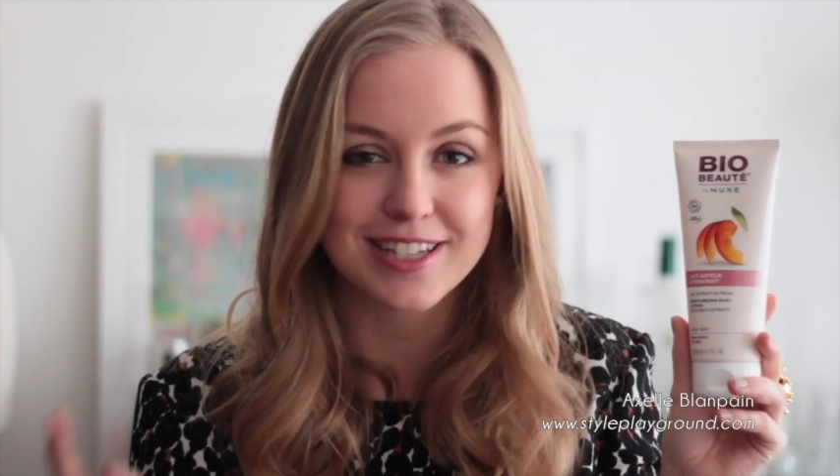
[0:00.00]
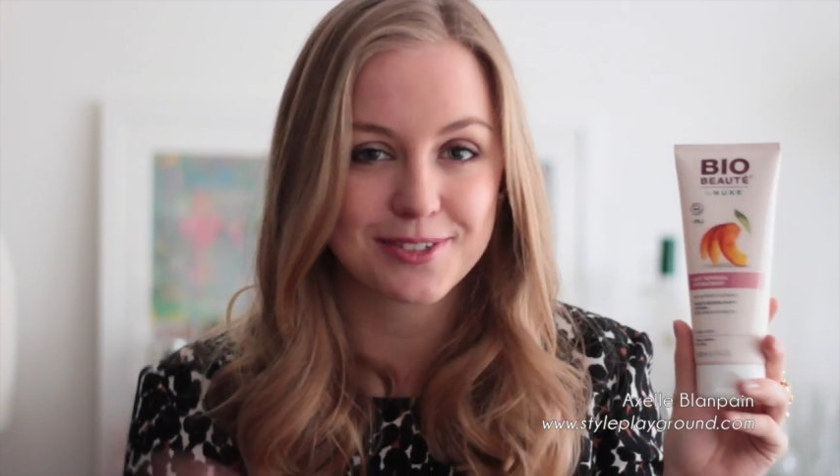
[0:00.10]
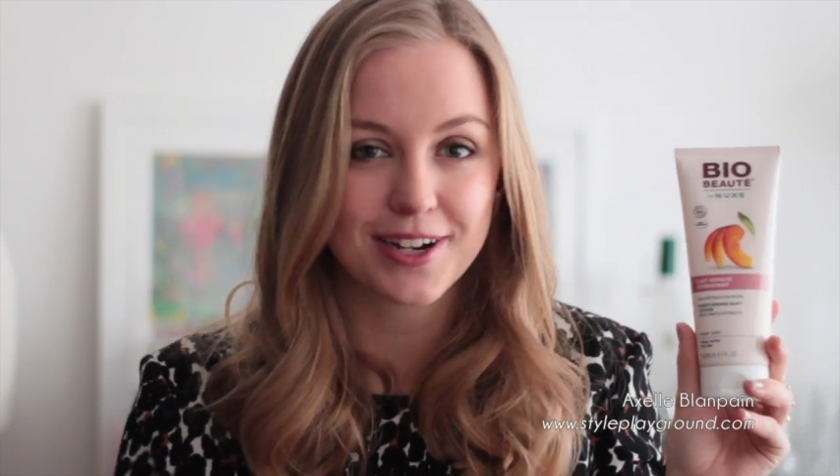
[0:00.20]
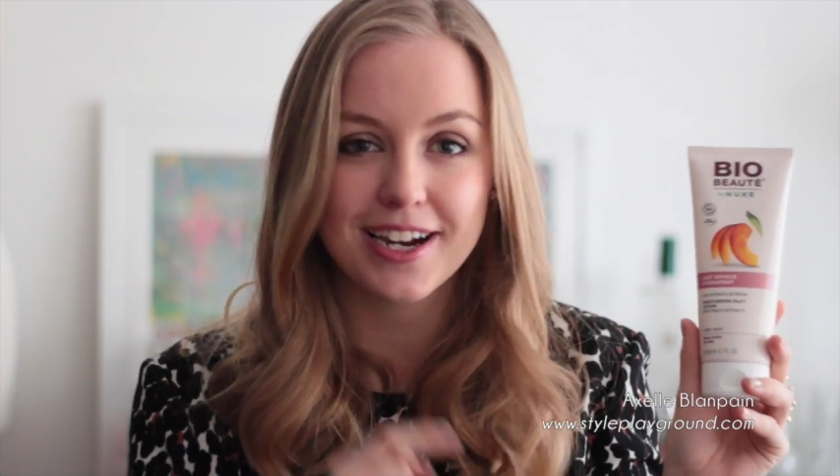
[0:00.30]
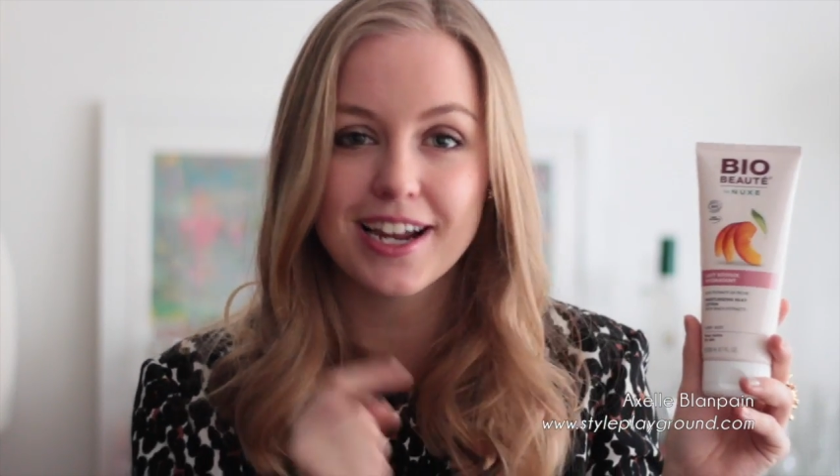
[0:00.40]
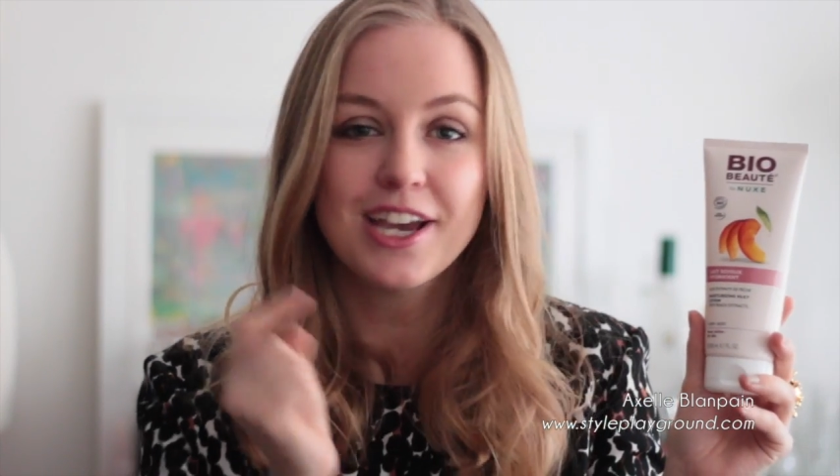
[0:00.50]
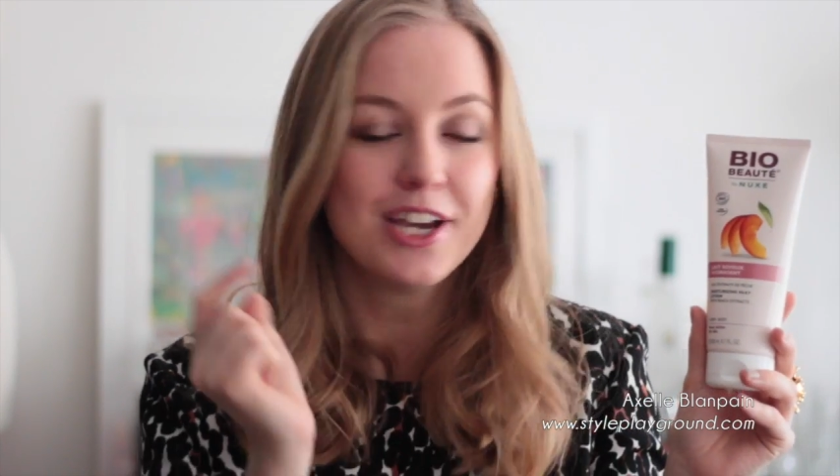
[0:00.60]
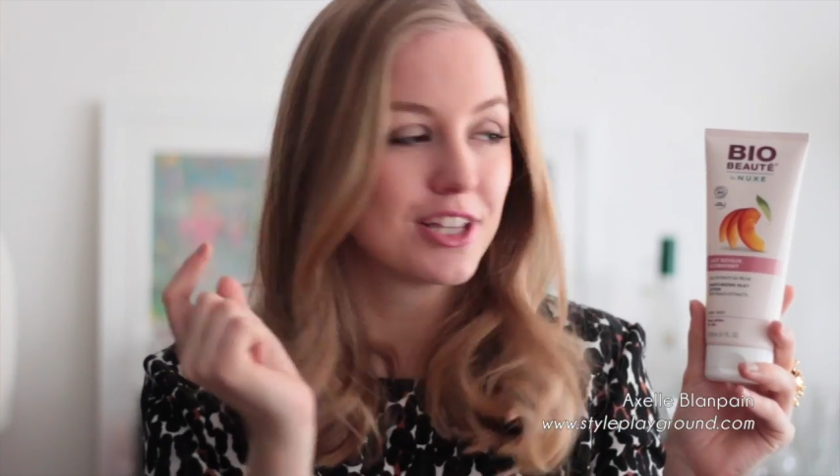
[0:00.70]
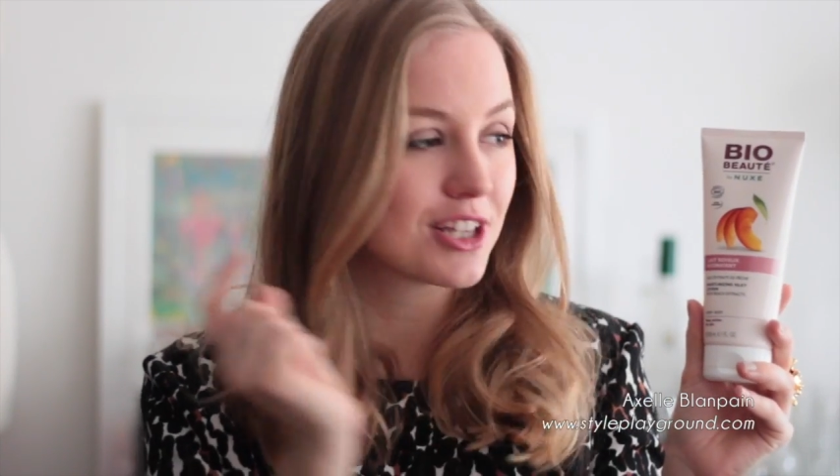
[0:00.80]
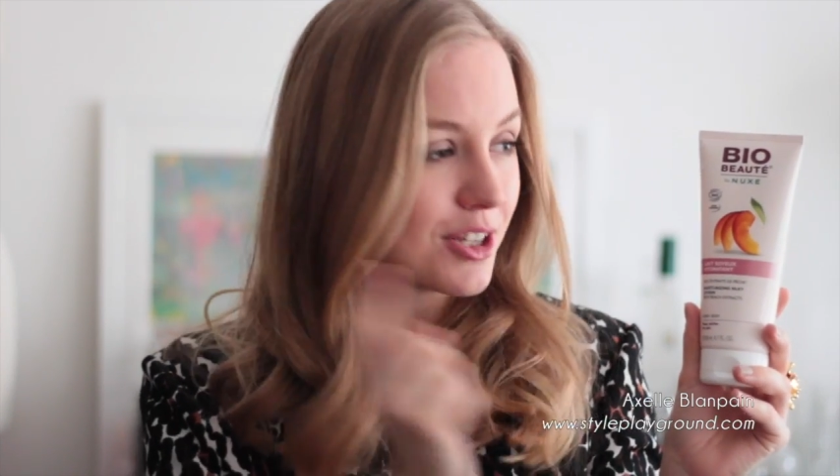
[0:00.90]
I swear
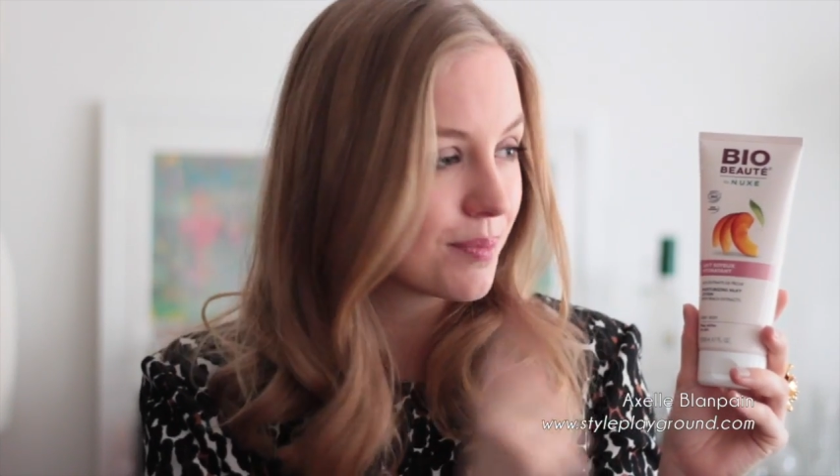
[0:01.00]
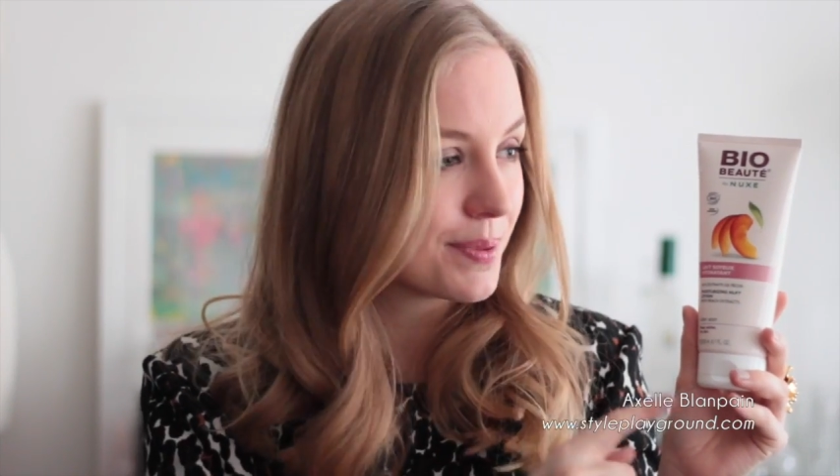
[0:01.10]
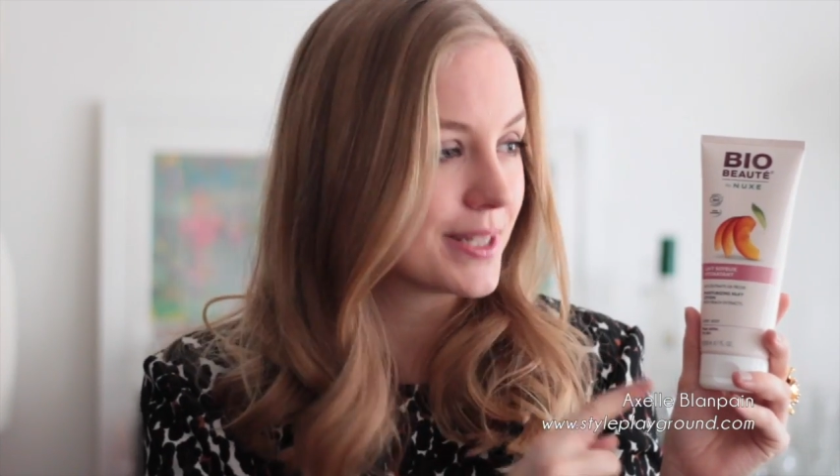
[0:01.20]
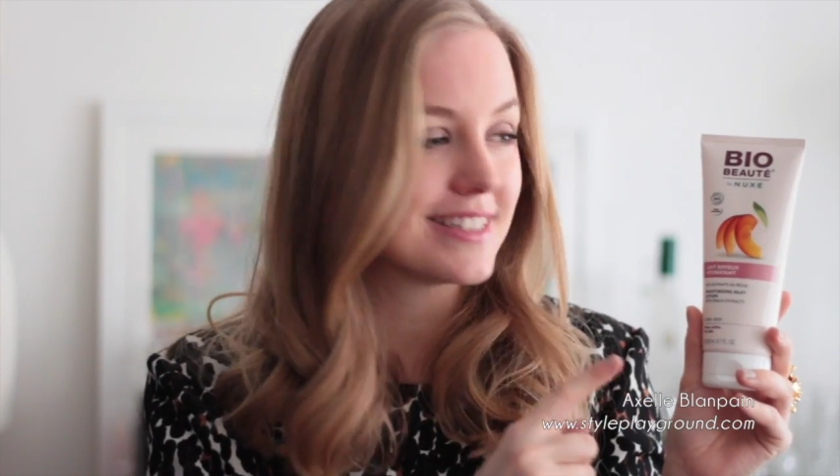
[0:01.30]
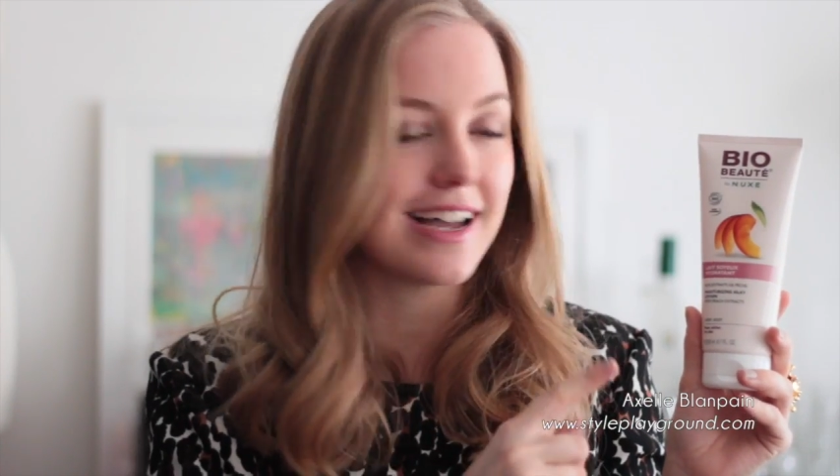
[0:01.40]
you could put